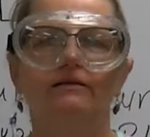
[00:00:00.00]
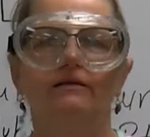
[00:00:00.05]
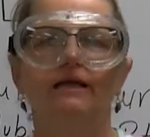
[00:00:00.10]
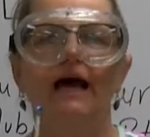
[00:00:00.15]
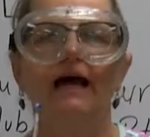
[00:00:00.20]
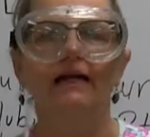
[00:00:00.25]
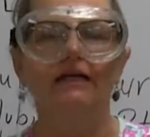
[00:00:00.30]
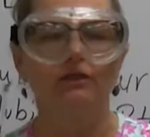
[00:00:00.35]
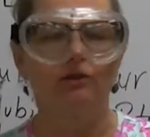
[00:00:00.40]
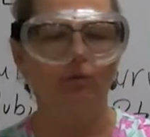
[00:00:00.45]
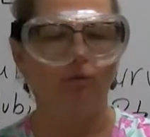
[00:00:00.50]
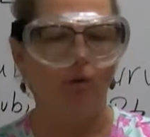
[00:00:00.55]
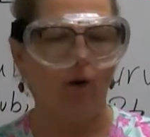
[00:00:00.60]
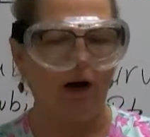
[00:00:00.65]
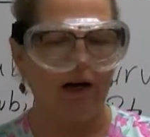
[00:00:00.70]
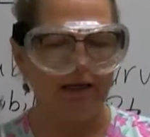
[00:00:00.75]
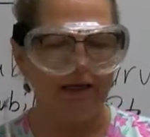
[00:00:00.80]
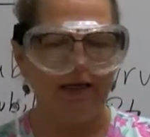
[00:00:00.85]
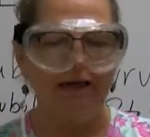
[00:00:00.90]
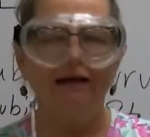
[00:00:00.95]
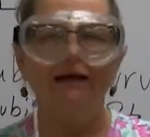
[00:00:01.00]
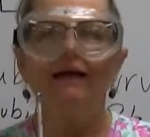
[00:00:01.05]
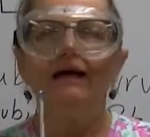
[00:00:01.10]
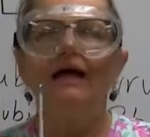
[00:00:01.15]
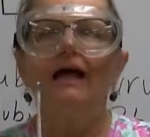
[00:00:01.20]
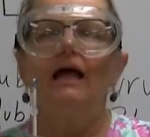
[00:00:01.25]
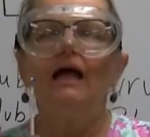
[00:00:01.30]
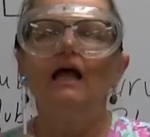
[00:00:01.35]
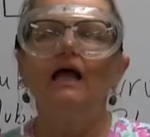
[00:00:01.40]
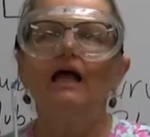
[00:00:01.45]
That is what
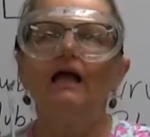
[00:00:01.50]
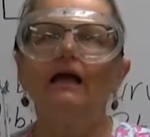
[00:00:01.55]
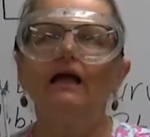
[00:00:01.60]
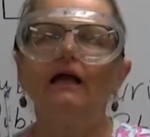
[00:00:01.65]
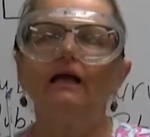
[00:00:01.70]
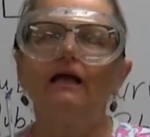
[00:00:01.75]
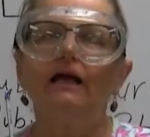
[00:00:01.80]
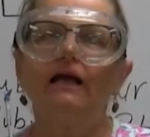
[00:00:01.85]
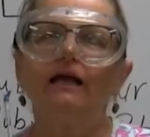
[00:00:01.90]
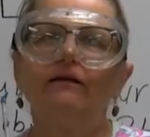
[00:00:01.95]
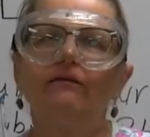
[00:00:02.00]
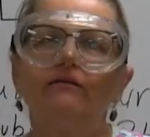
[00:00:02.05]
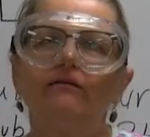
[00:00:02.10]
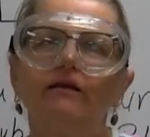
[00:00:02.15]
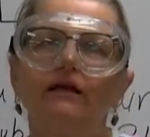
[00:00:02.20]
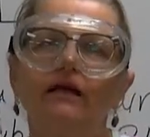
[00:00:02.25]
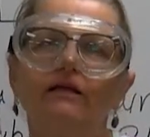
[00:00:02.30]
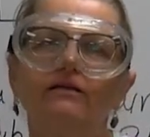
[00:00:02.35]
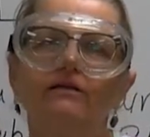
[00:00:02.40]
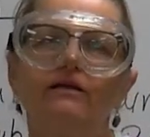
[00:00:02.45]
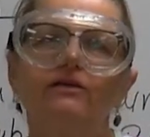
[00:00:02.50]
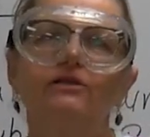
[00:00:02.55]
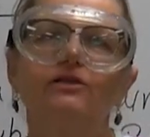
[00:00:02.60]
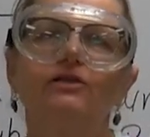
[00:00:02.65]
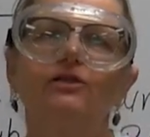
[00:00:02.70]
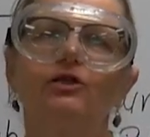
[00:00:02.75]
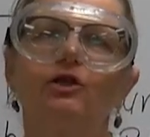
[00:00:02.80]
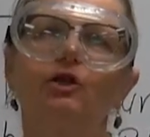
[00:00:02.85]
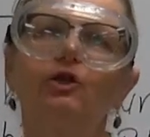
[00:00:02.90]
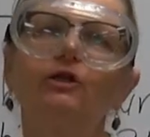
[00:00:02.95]
it's a
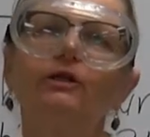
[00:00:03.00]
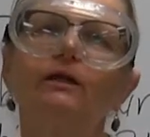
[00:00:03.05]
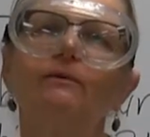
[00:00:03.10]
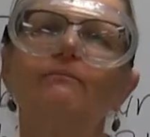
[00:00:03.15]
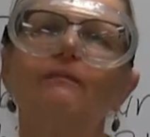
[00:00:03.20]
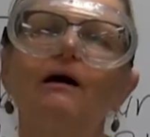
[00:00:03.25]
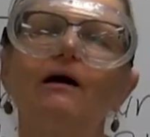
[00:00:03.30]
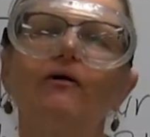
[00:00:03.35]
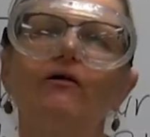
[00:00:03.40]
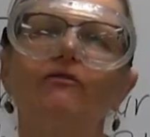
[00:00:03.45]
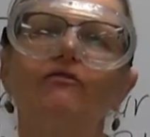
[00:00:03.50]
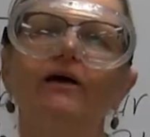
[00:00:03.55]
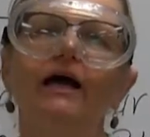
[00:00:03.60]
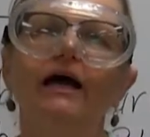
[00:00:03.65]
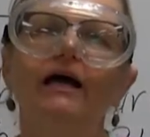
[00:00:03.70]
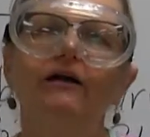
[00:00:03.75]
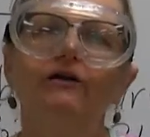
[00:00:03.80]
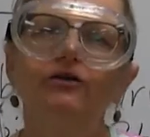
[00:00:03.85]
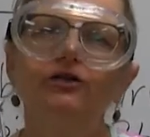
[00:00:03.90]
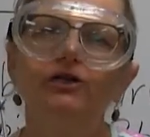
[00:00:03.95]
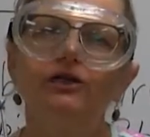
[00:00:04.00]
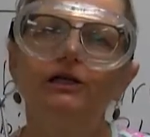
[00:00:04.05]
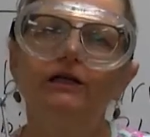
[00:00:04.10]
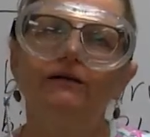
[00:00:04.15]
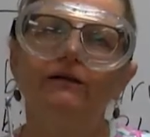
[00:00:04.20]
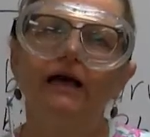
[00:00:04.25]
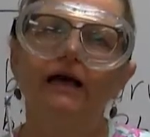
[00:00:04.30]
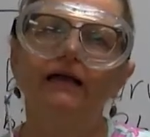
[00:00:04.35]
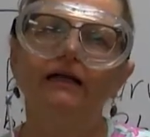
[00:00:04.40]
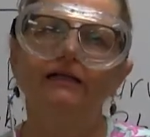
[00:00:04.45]
certain amount of energy
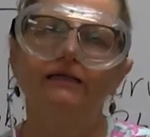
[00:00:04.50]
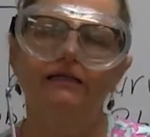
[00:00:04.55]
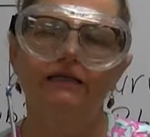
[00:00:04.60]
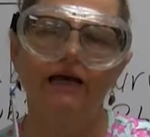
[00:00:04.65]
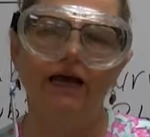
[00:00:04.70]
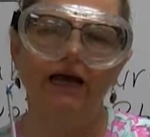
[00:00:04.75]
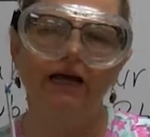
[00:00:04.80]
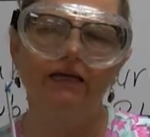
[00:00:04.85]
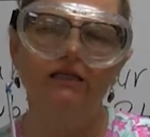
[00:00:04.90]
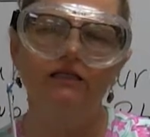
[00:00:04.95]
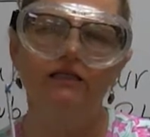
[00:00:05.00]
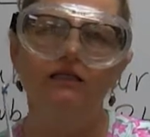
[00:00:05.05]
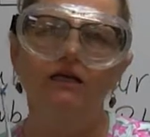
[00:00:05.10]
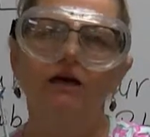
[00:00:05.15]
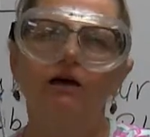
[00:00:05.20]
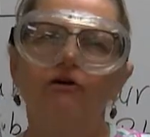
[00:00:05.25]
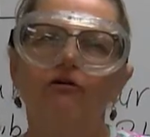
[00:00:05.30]
that it takes